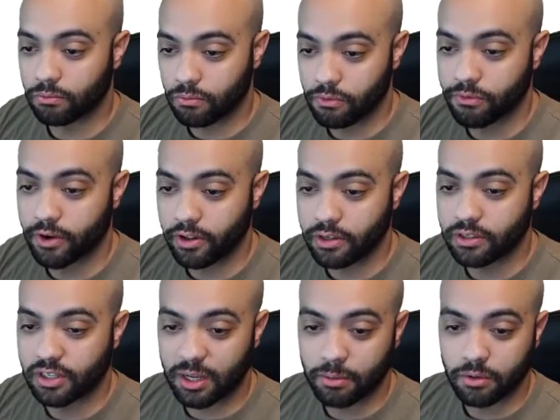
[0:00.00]
fairly
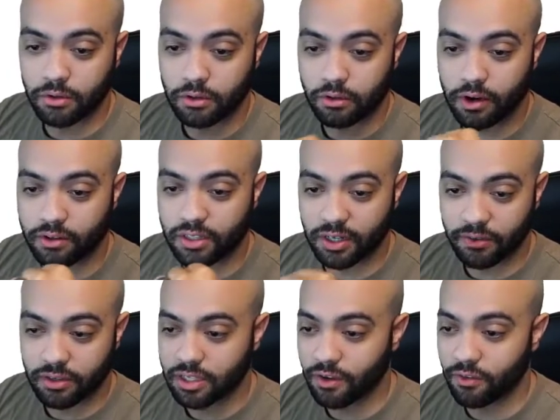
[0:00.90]
stable, around
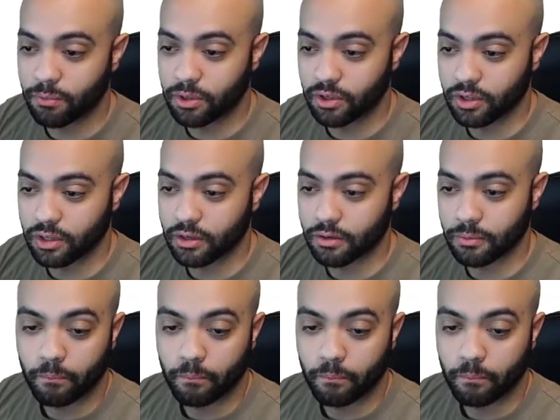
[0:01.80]
77 billion.